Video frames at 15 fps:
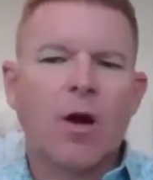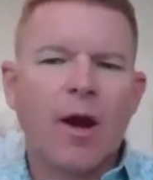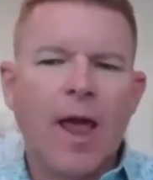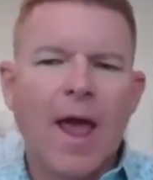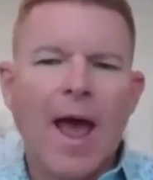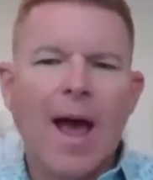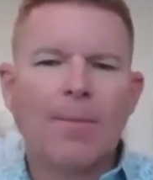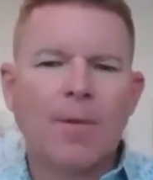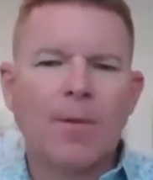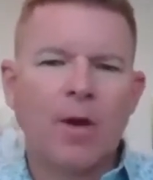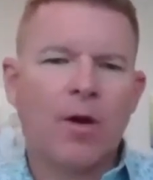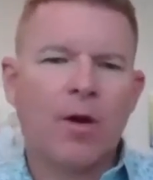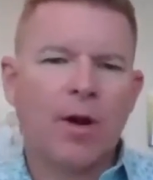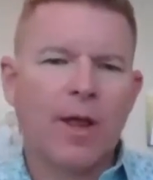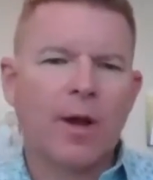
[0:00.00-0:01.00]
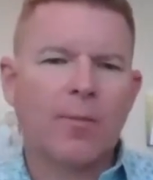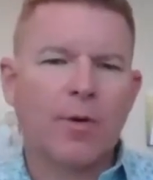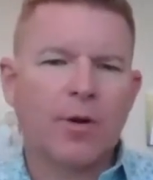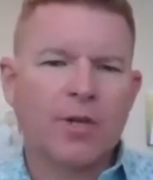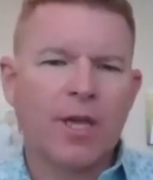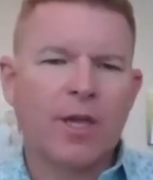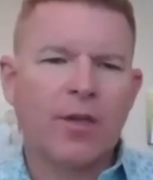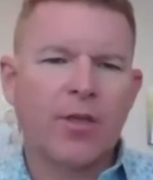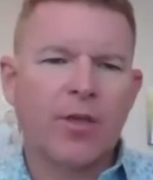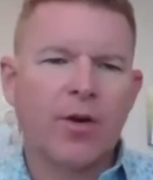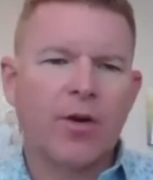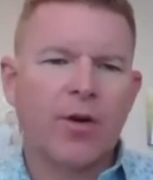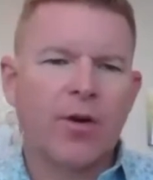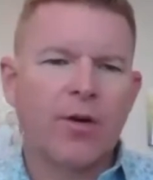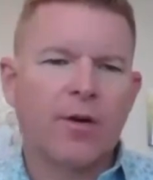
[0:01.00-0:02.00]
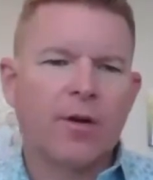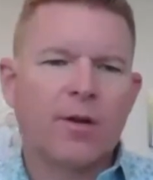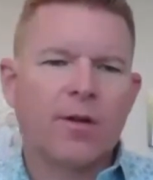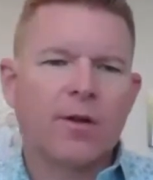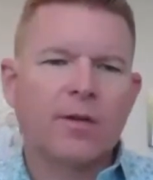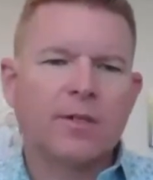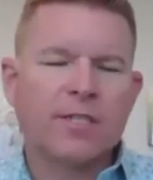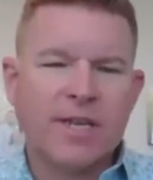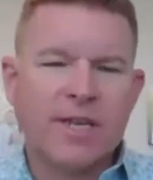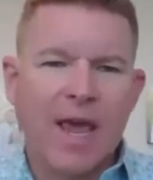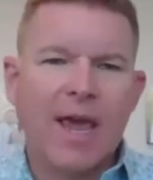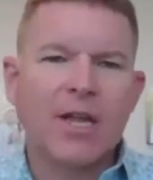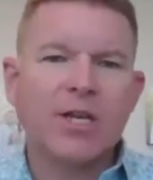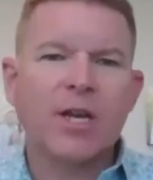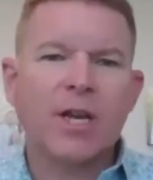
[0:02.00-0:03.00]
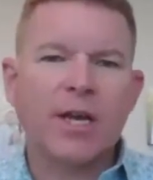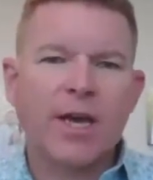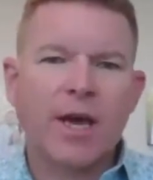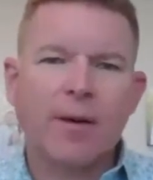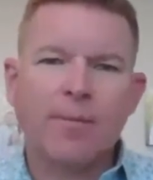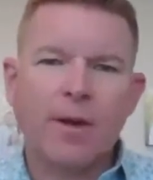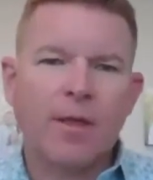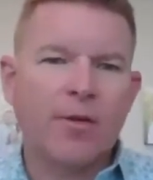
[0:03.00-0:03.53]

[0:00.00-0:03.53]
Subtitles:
happier in a particular stage in a company.